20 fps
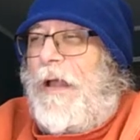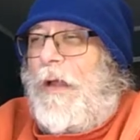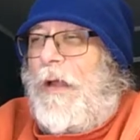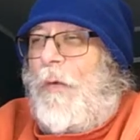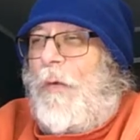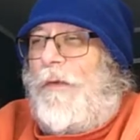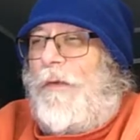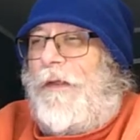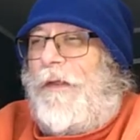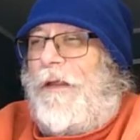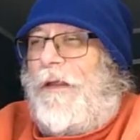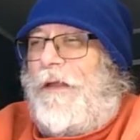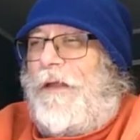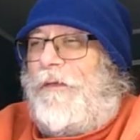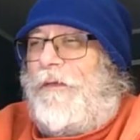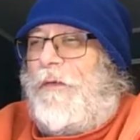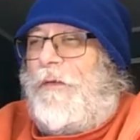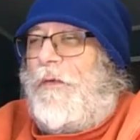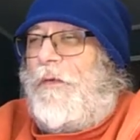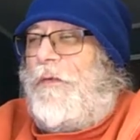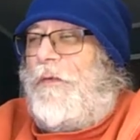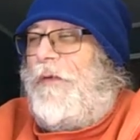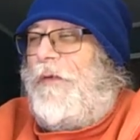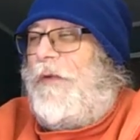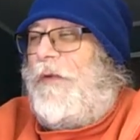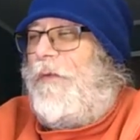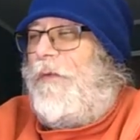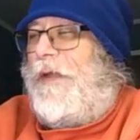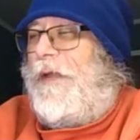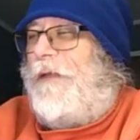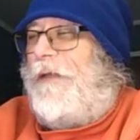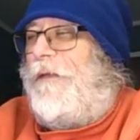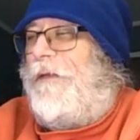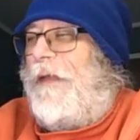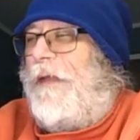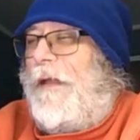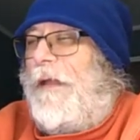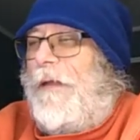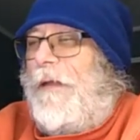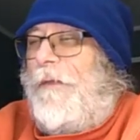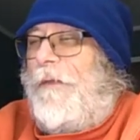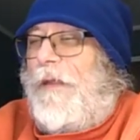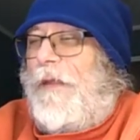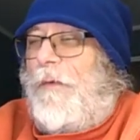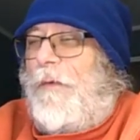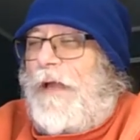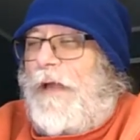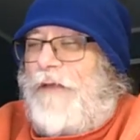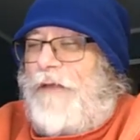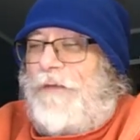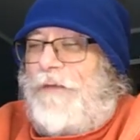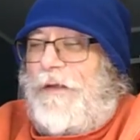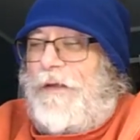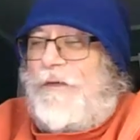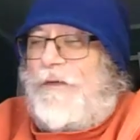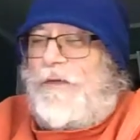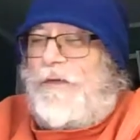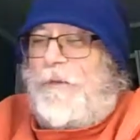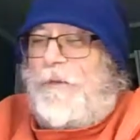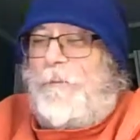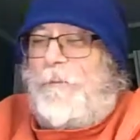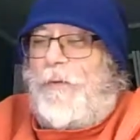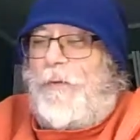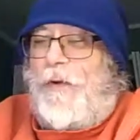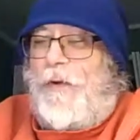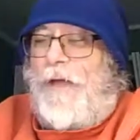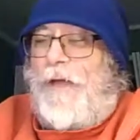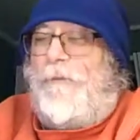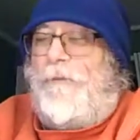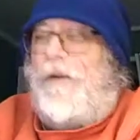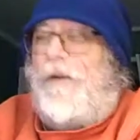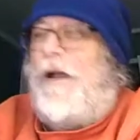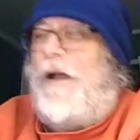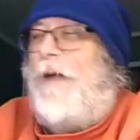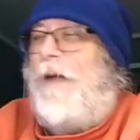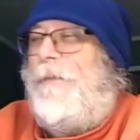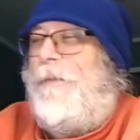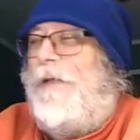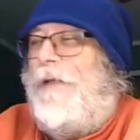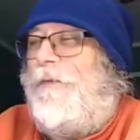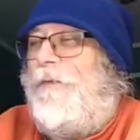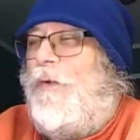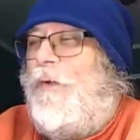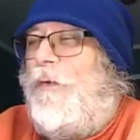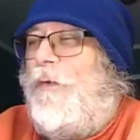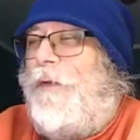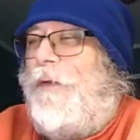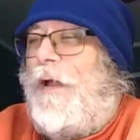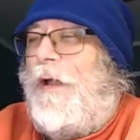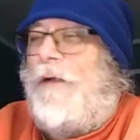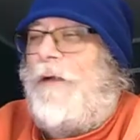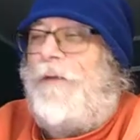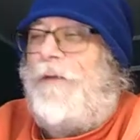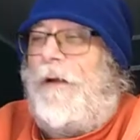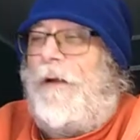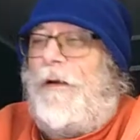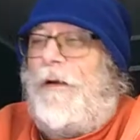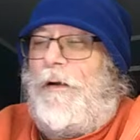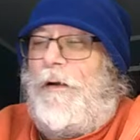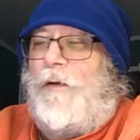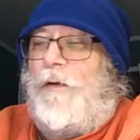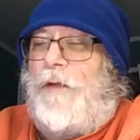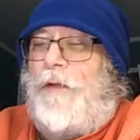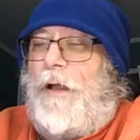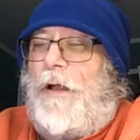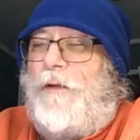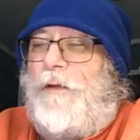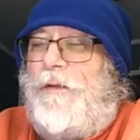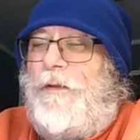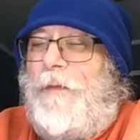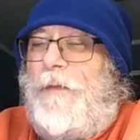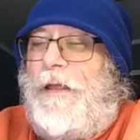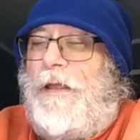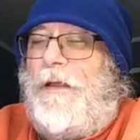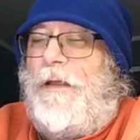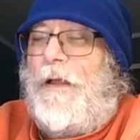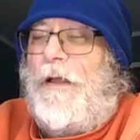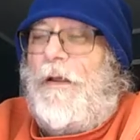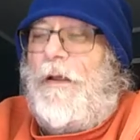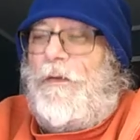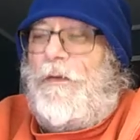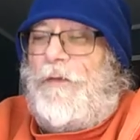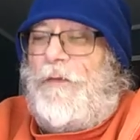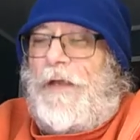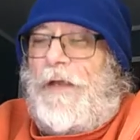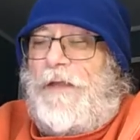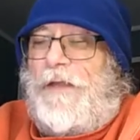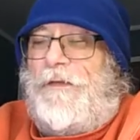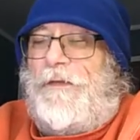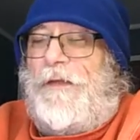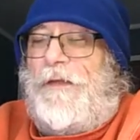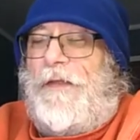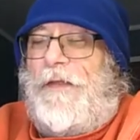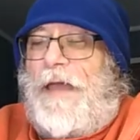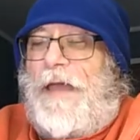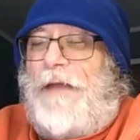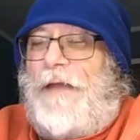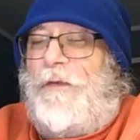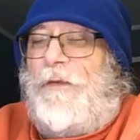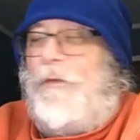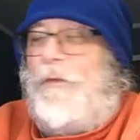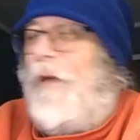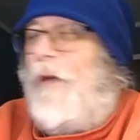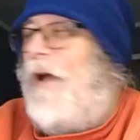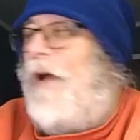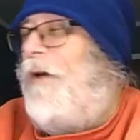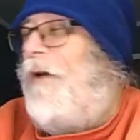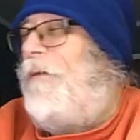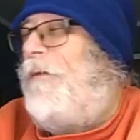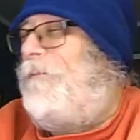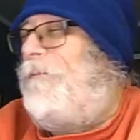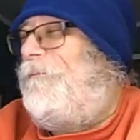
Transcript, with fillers: within the next two or three weeks, they will actually burn off a copy of "Don't Talk" or, or "Talk to Me," so I can see that as well.